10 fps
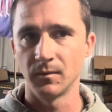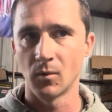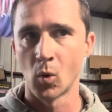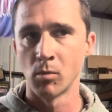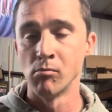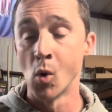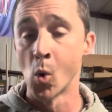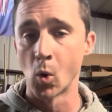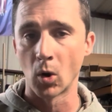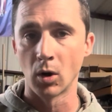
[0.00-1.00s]
or
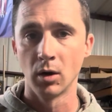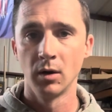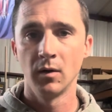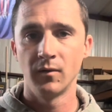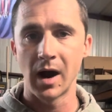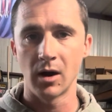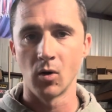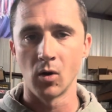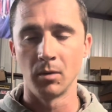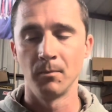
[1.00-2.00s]
more
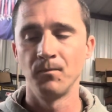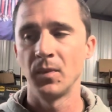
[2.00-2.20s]
firearm.